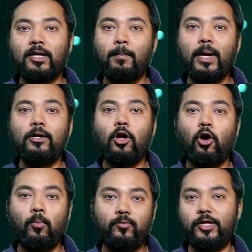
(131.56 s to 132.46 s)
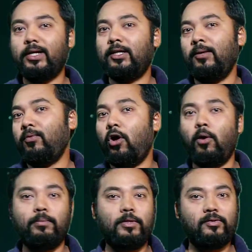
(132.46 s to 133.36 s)
The main objective
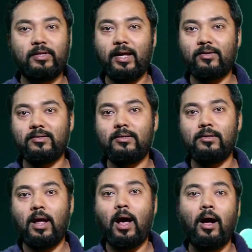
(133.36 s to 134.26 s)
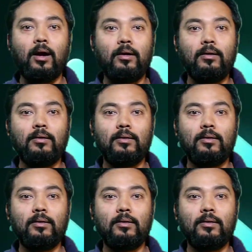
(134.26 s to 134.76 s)
of this lecture are